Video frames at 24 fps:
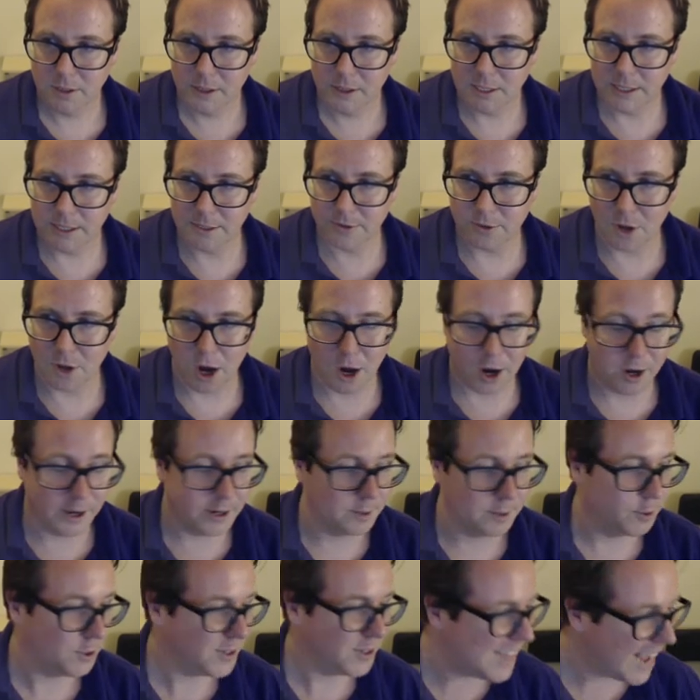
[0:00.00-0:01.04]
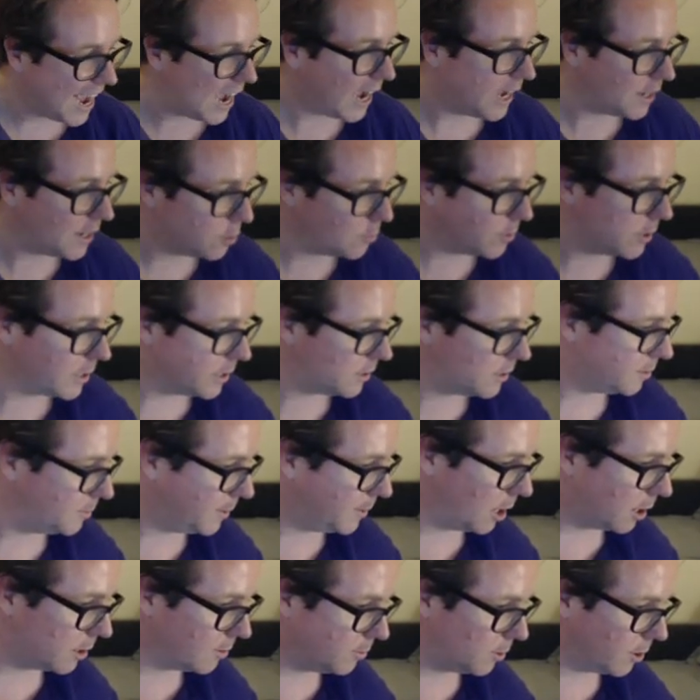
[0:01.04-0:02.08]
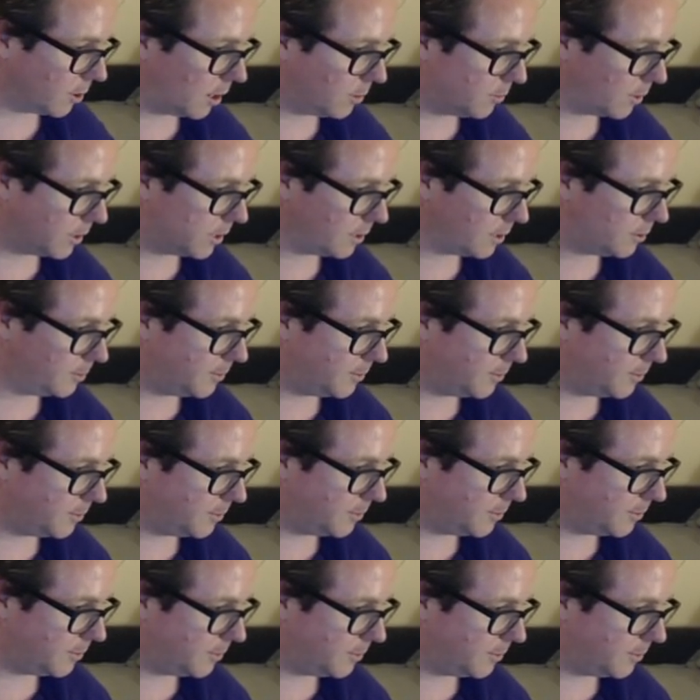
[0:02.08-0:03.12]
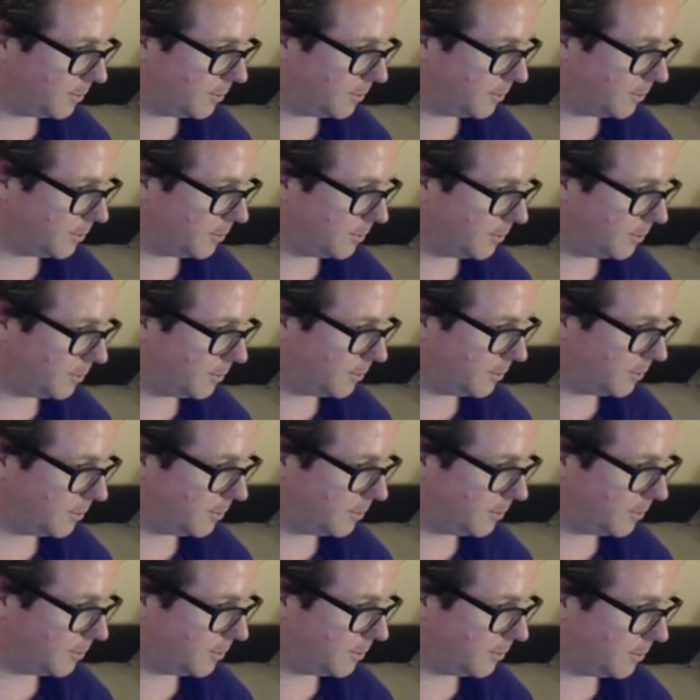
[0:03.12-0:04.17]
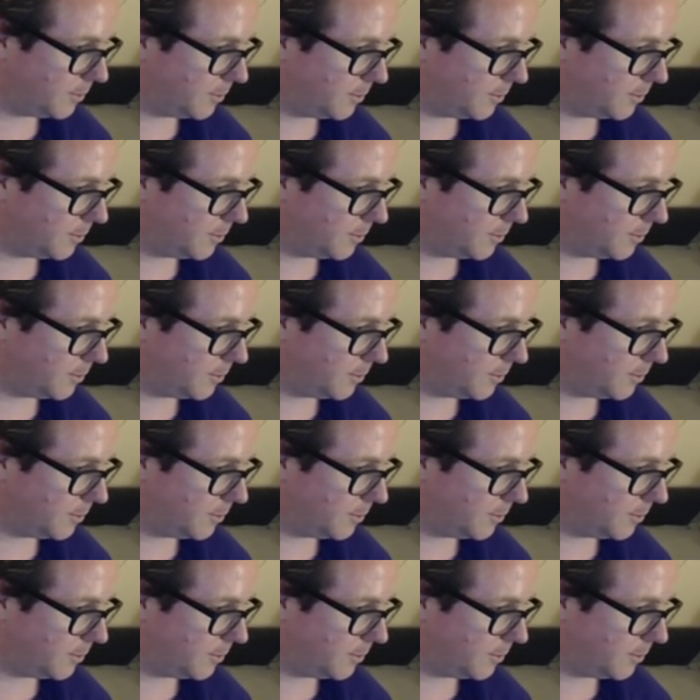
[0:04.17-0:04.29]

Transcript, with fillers: It's audible. Yeah, I don't want it to be audible. I want it to be good. Uh, okay,